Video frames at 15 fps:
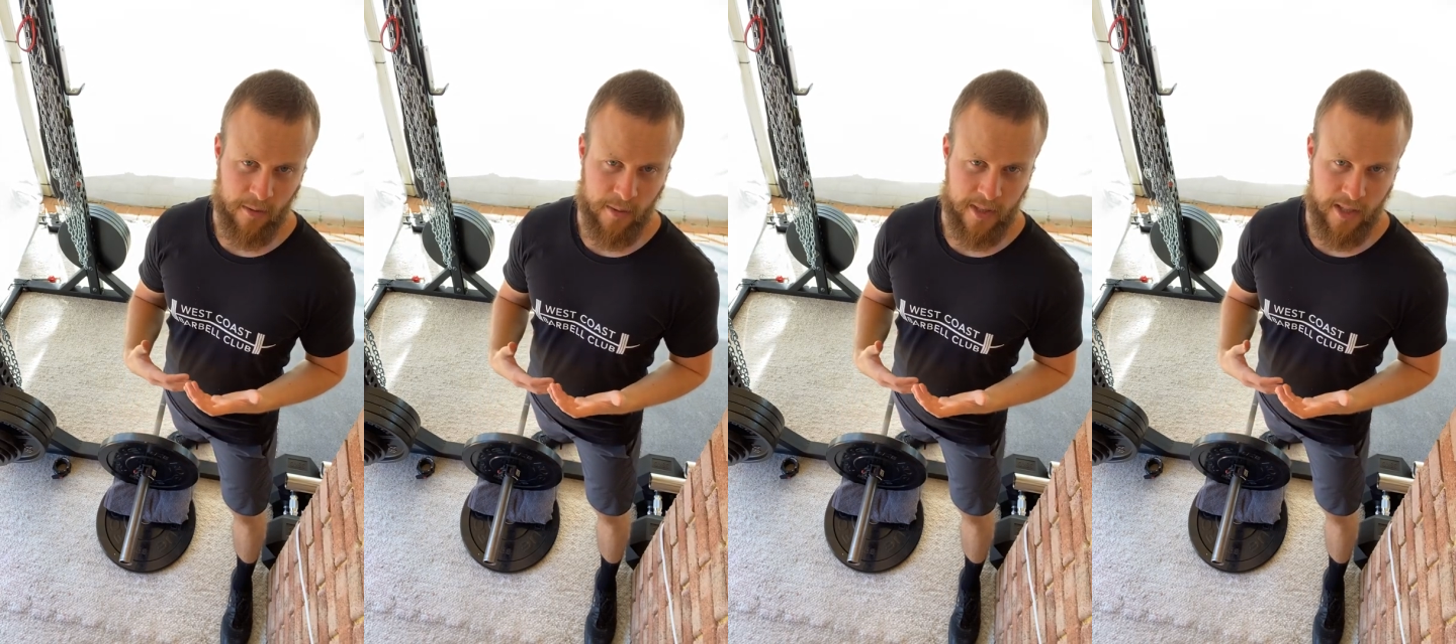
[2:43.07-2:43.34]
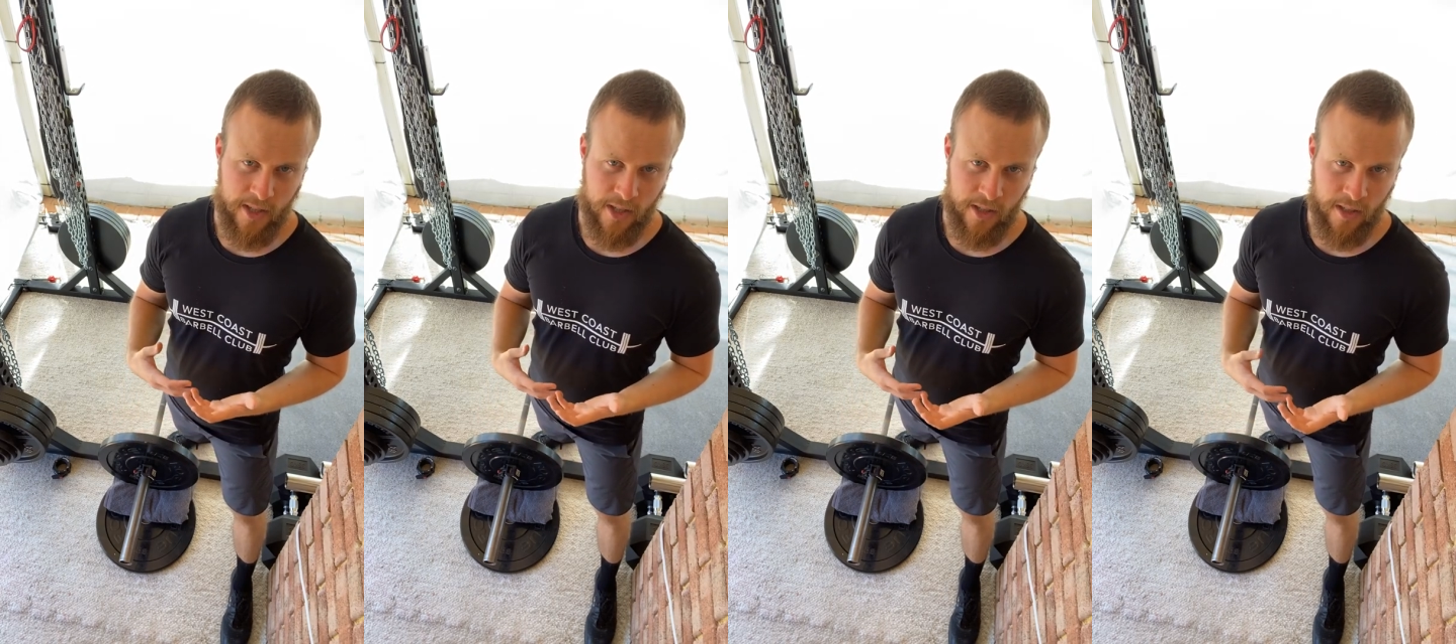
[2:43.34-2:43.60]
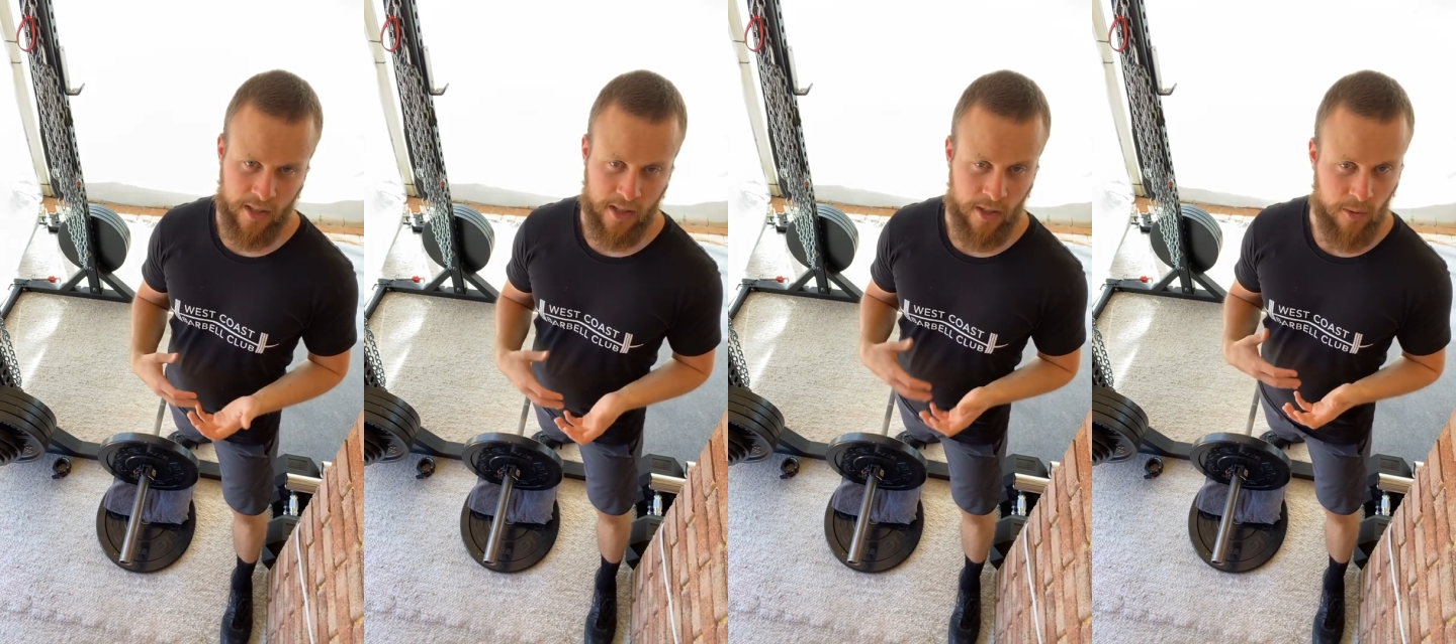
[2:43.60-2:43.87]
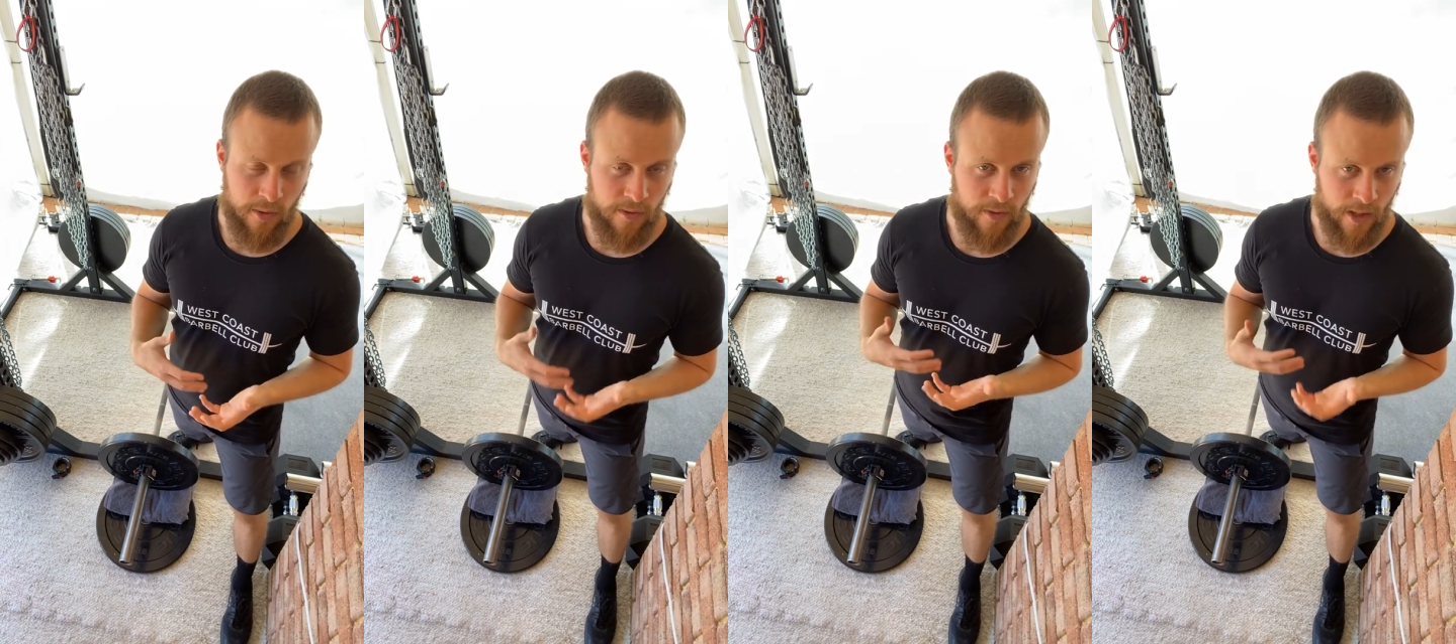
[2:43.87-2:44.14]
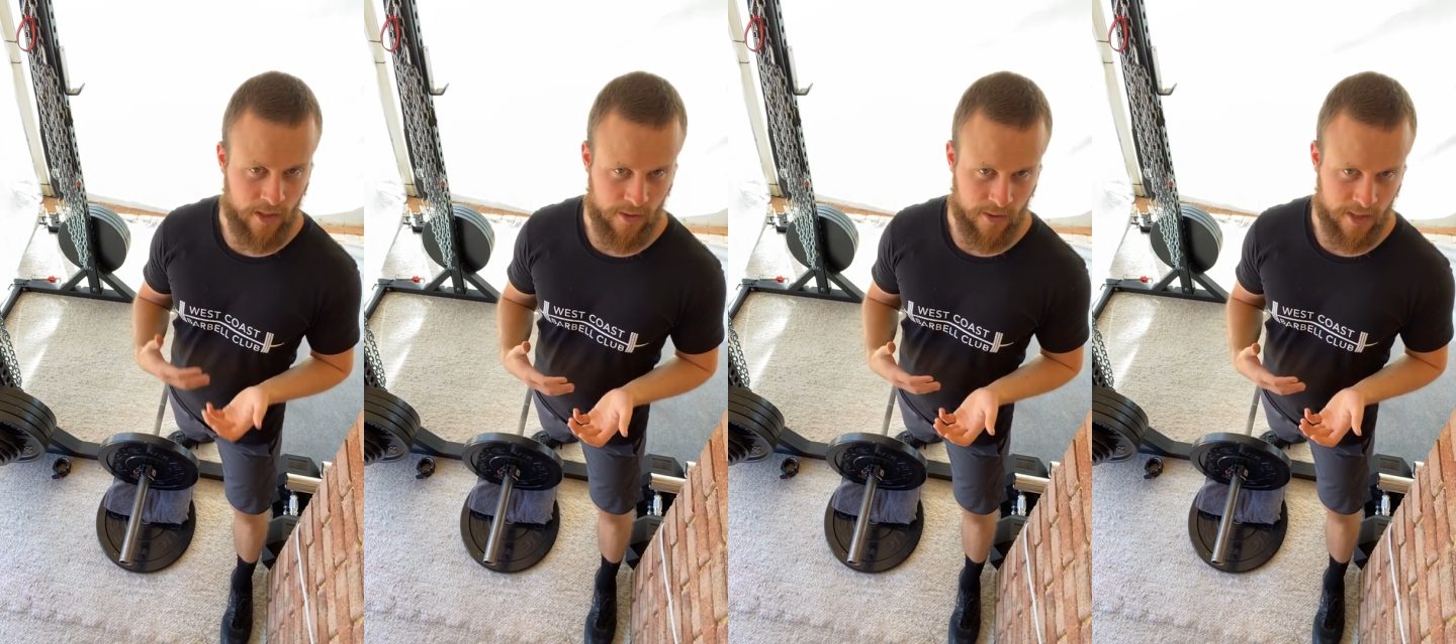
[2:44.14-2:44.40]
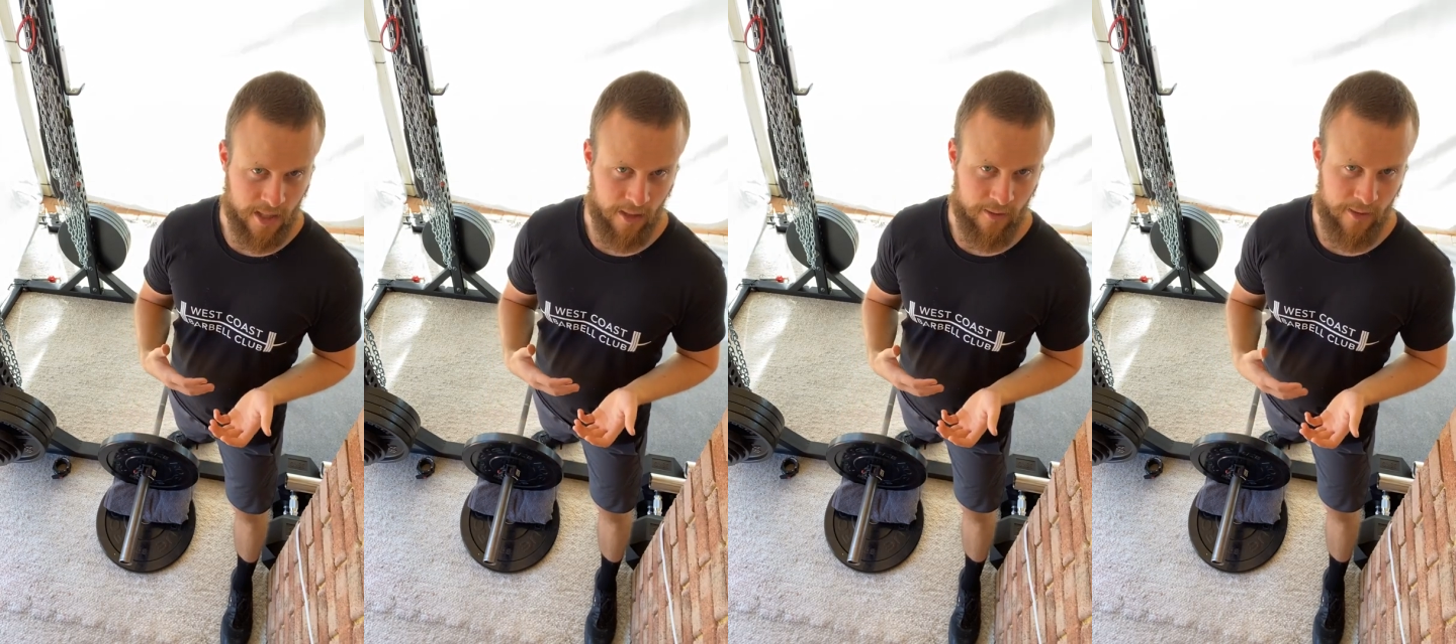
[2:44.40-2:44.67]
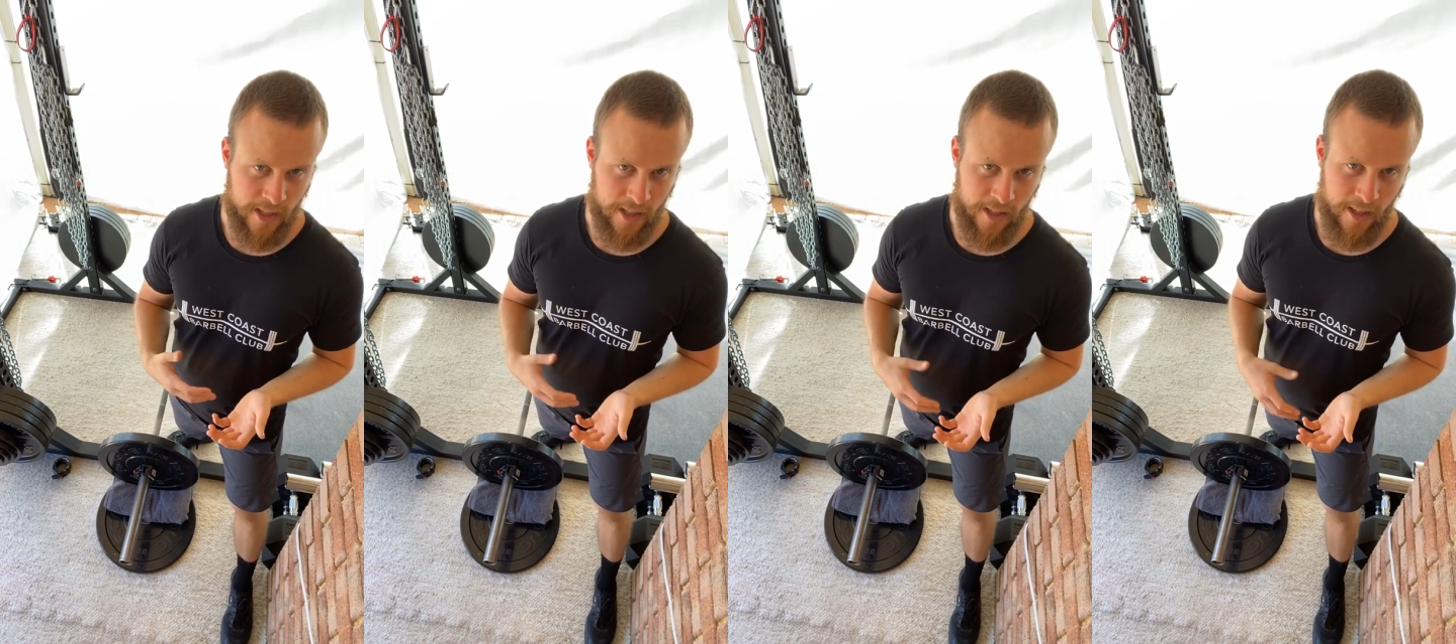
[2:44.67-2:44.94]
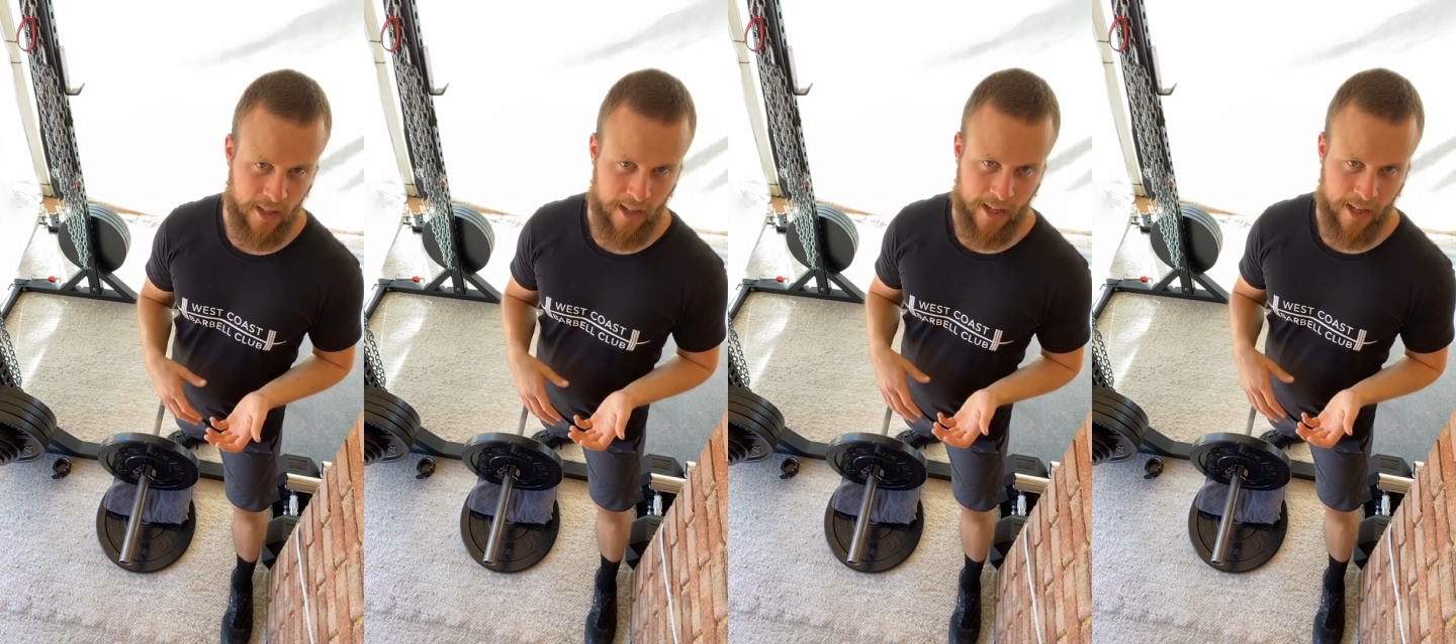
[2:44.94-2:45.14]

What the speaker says: position that you would find yourself in